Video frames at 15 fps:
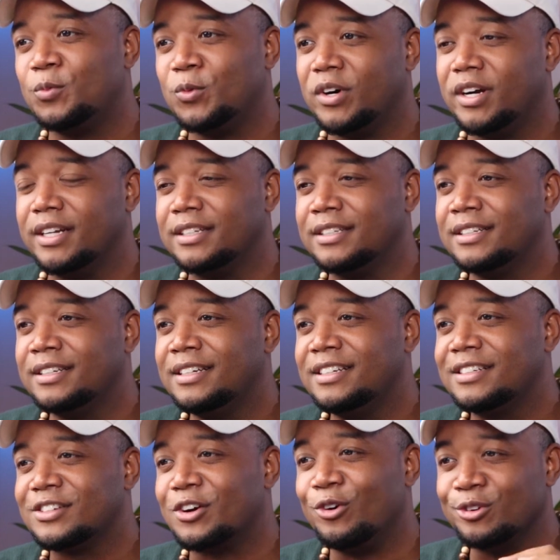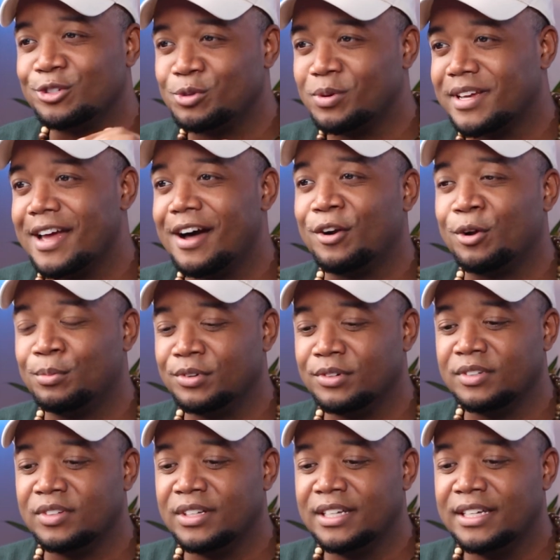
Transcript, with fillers: someone to hold you accountable